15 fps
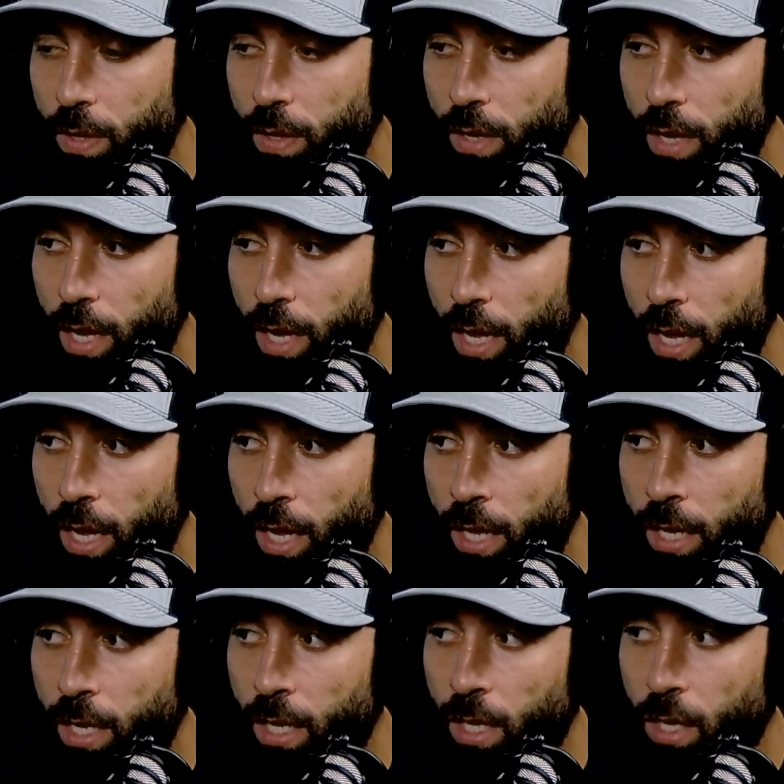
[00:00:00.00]

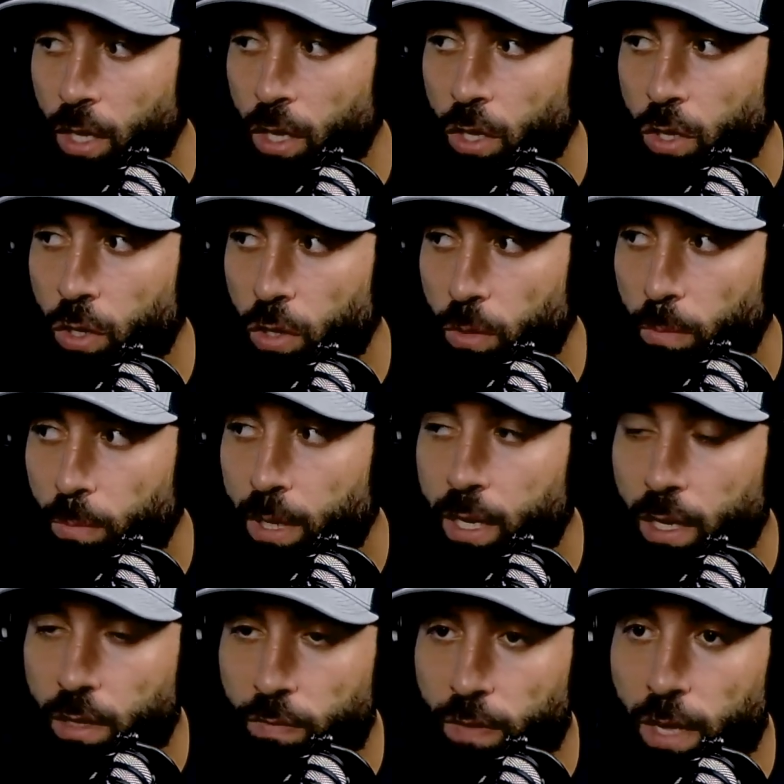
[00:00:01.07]
And
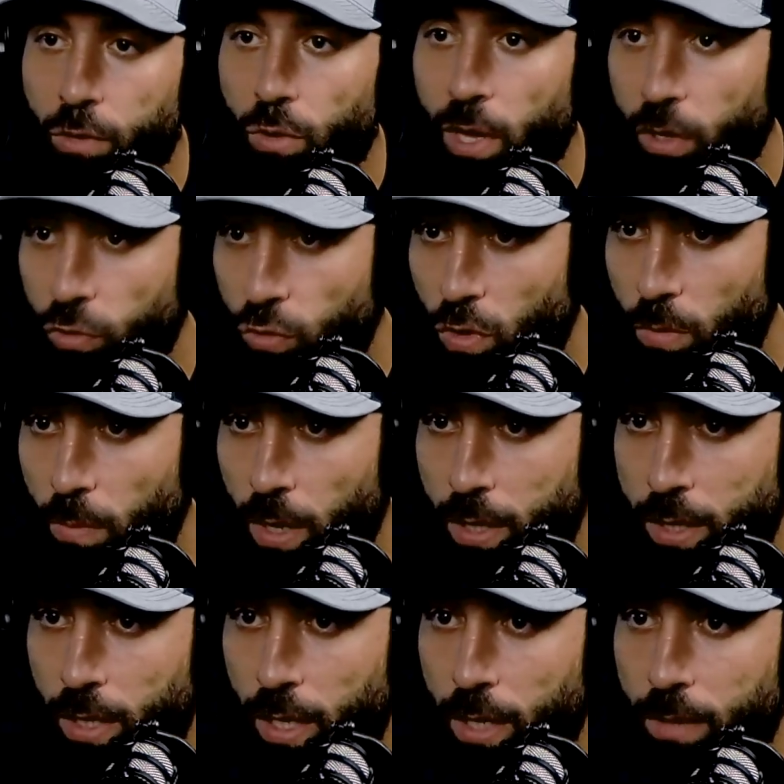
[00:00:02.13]
because of that, you had a strong
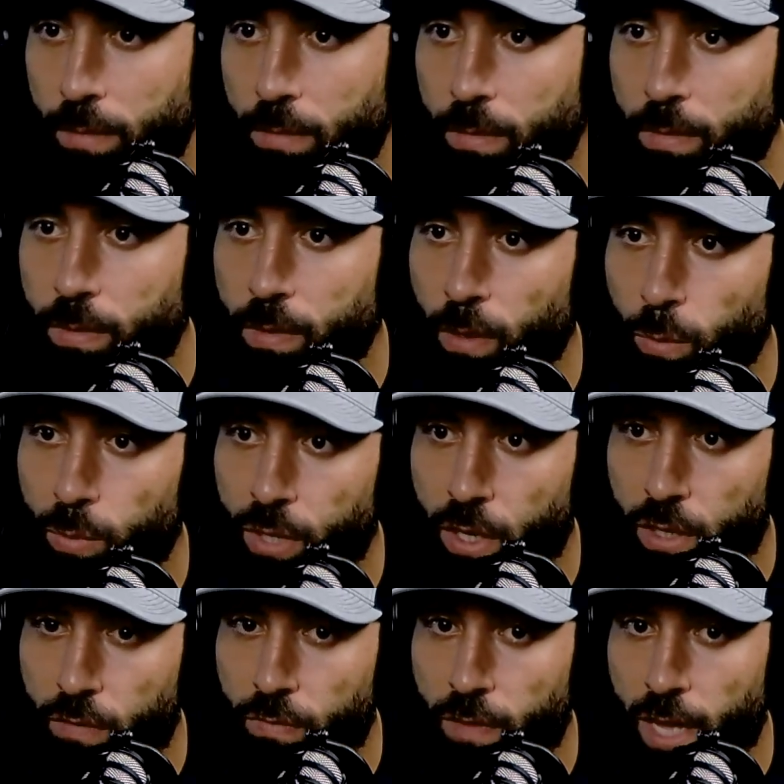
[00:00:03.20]
mindset.
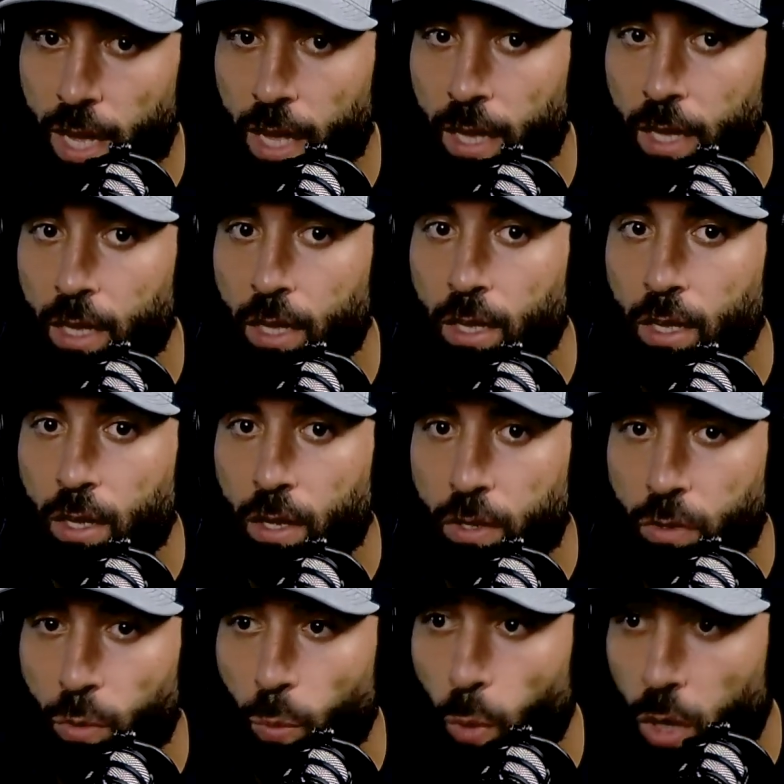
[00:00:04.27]
Because of that,
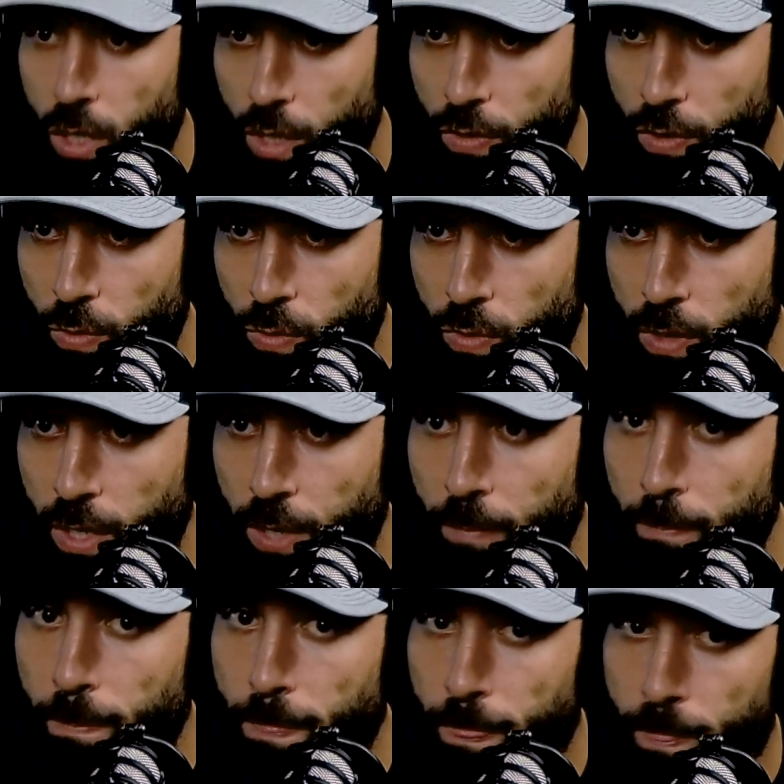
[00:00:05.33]
your work ethic was there.
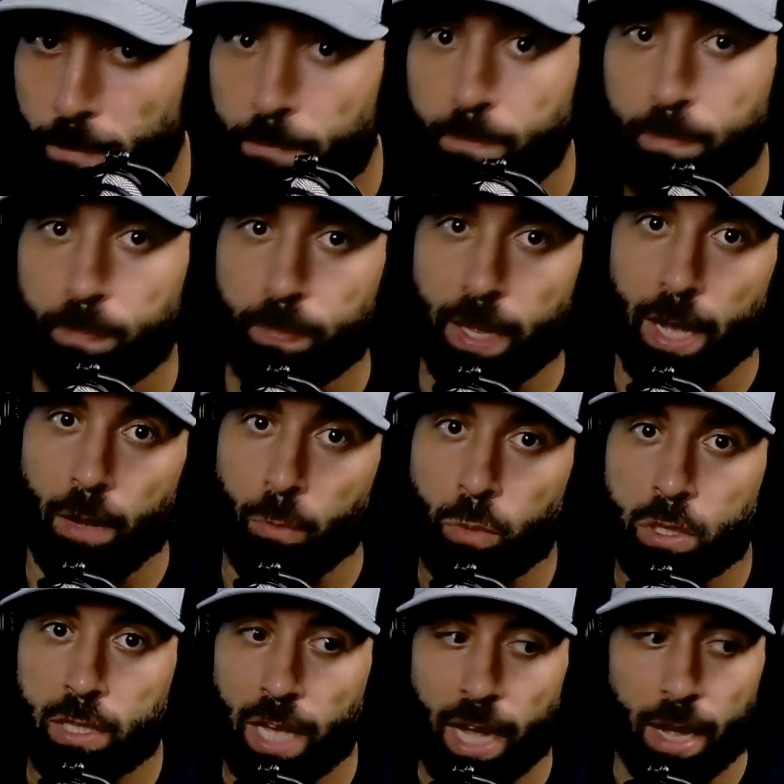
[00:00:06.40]
Now,
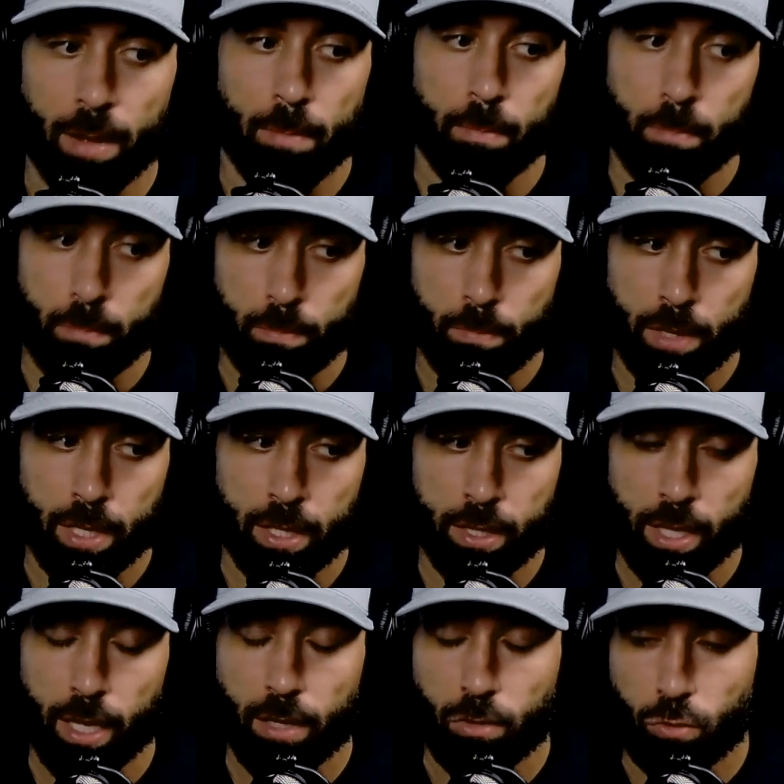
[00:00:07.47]
with that being
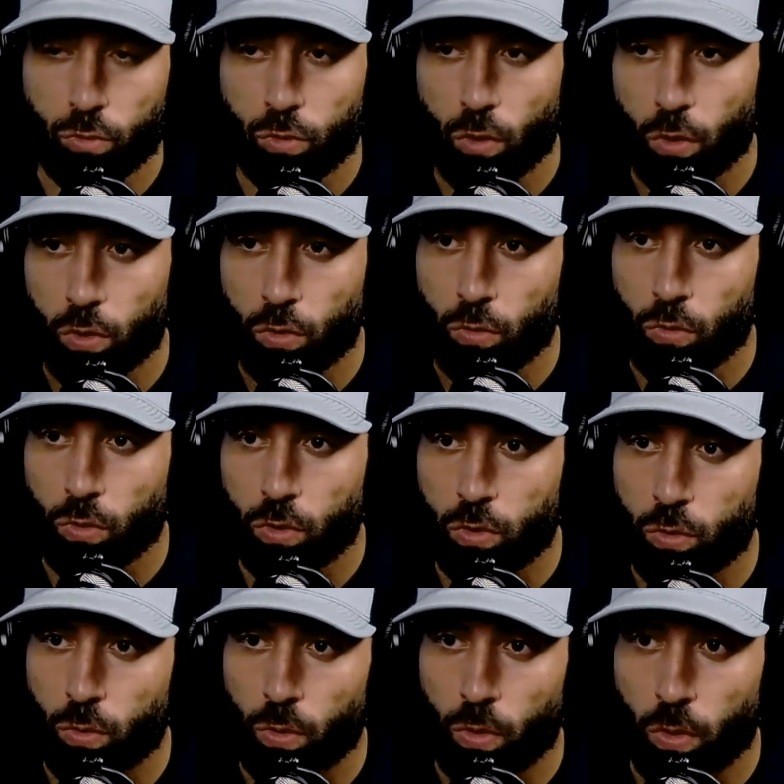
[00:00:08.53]
said, you started
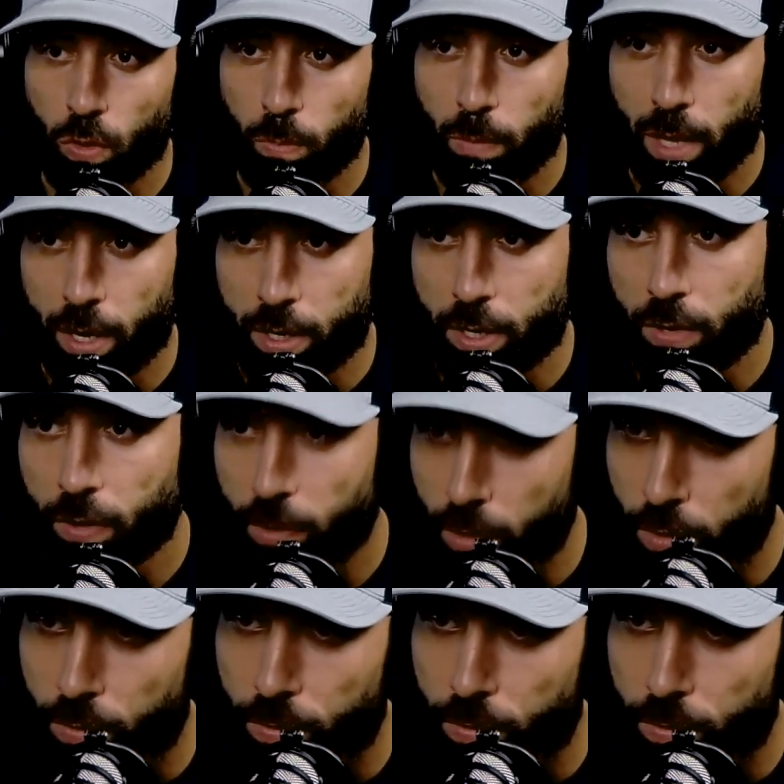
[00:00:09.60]
jiu-jitsu about a year ago.